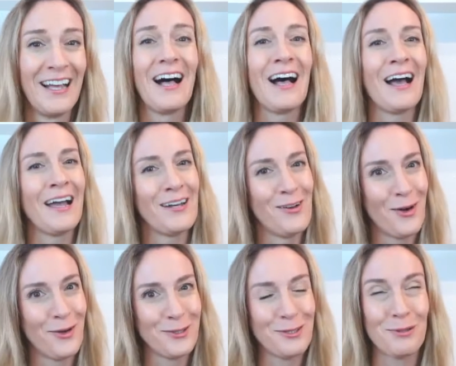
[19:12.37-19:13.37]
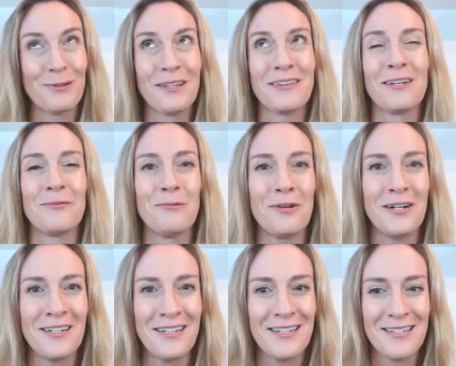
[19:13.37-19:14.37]
I know, you probably think,
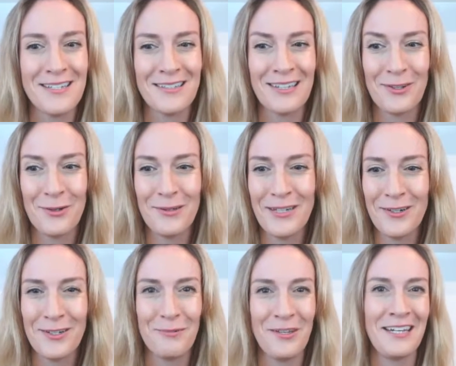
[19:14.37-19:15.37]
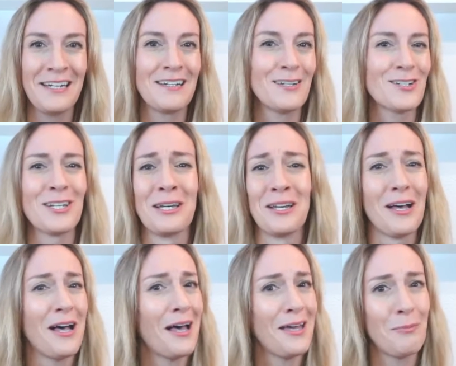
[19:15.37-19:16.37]
what is going on with English?
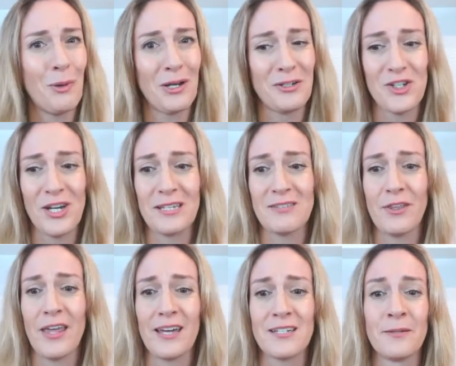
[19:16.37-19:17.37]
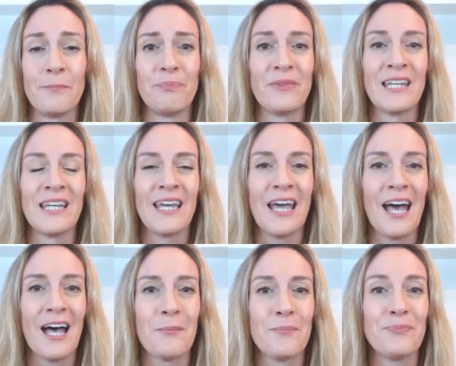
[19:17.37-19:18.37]
I apologize for that.
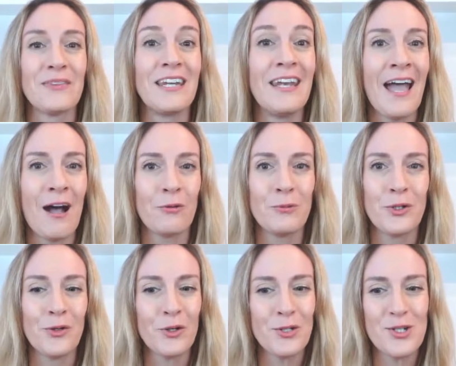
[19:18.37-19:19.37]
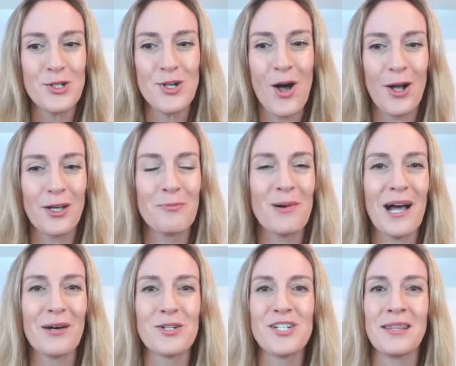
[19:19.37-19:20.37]
Now, we're not going to talk
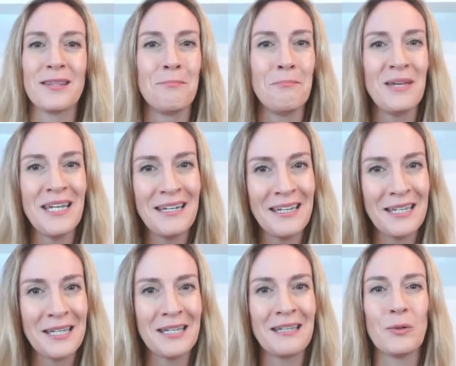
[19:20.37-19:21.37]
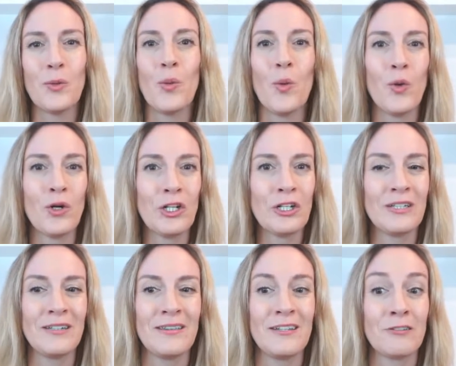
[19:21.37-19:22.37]
about the meaning or
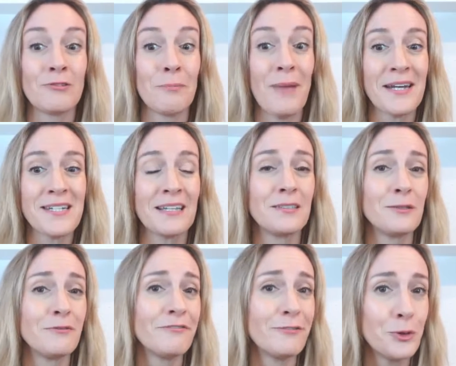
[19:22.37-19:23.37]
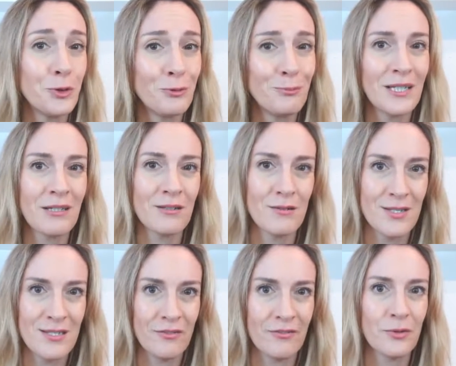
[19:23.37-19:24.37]
the grammatical form because,
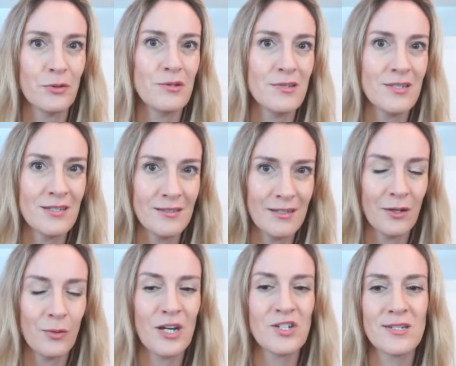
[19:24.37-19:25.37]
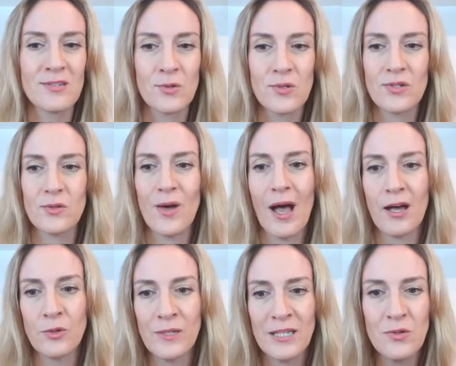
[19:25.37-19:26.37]
of course, the question is also how
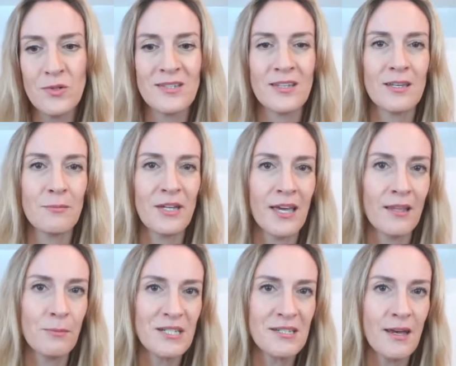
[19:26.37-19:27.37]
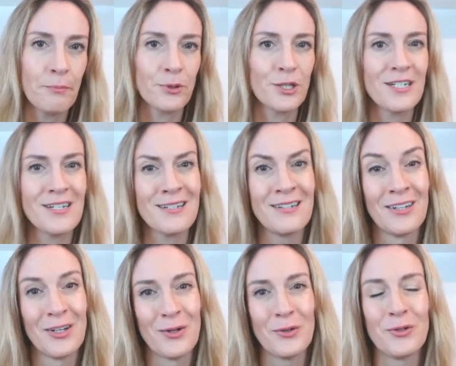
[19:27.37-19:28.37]
do we use them? Can they be separated
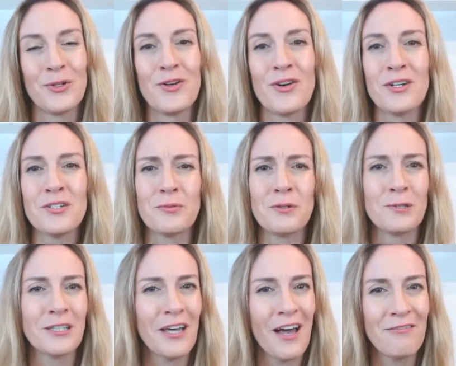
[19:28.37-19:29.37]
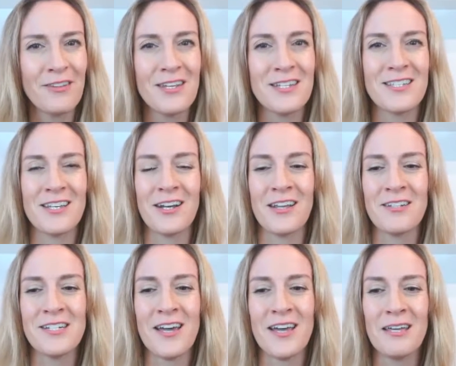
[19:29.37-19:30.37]
or not? We will cover this another
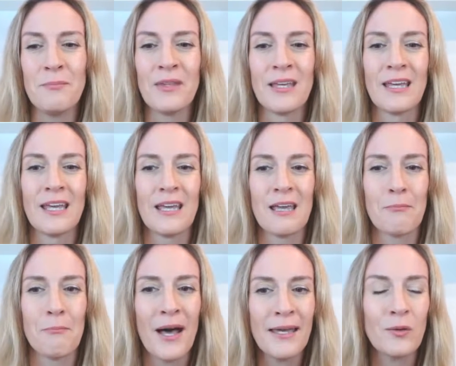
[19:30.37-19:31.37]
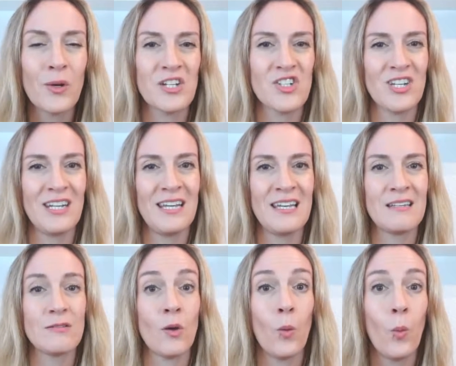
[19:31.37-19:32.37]
time. My question
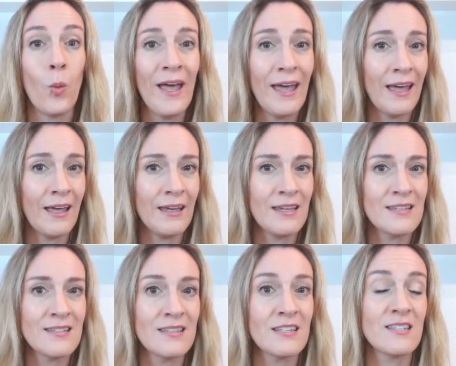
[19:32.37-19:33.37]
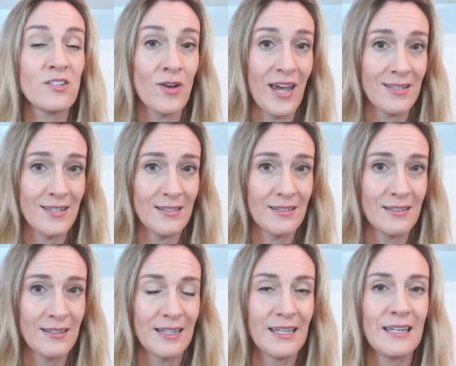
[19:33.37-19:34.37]
is, where is the stress?
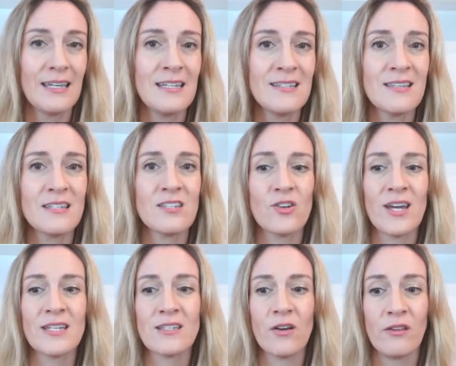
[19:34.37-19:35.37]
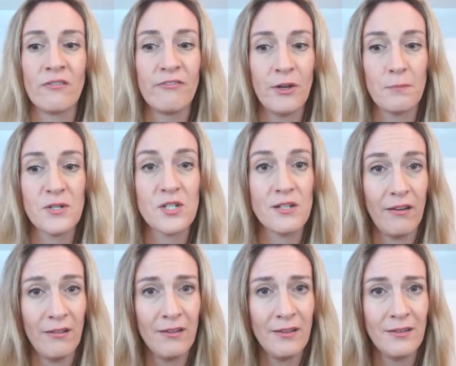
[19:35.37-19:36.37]
Is the stress on the verb
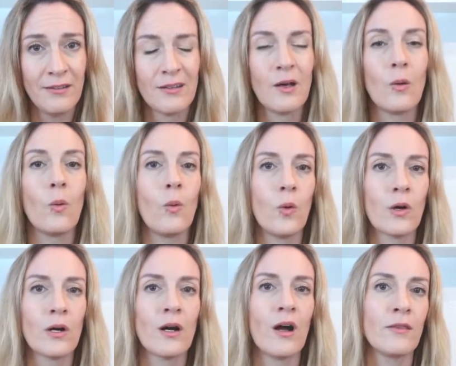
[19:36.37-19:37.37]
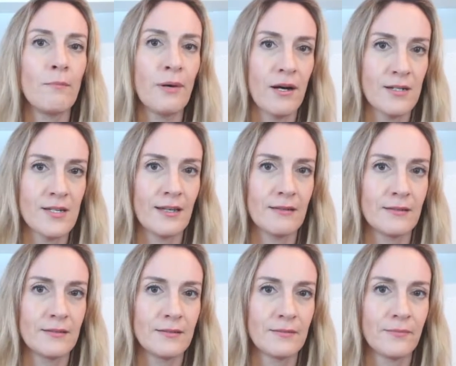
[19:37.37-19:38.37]
turn or on the
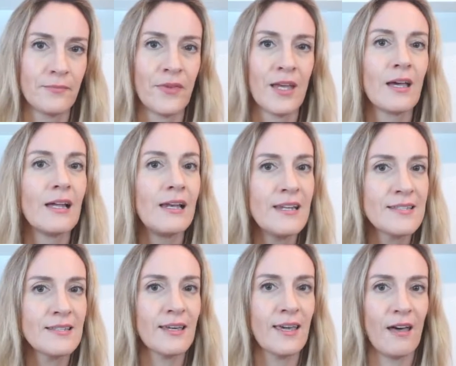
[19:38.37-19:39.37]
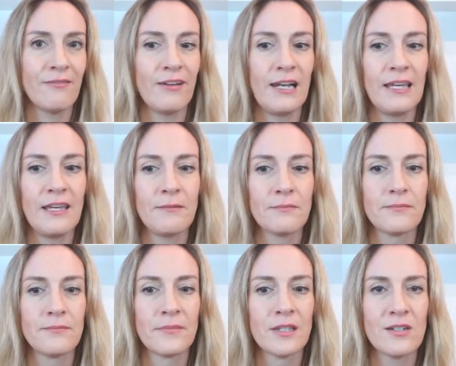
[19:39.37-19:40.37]
particle? Listen carefully.
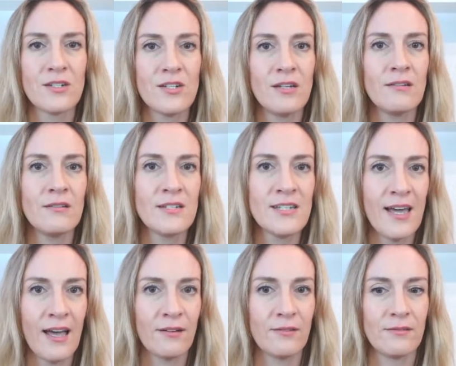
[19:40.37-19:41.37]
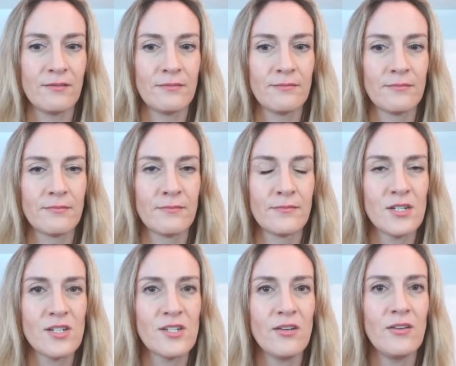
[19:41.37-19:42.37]
Turn down,
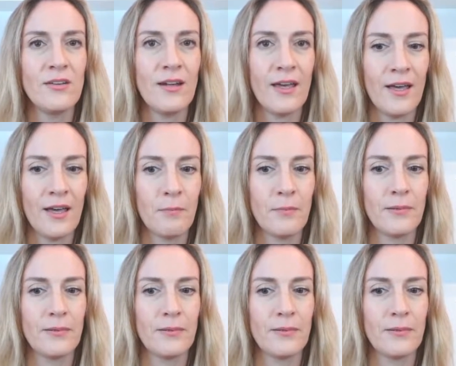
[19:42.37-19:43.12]
turn up,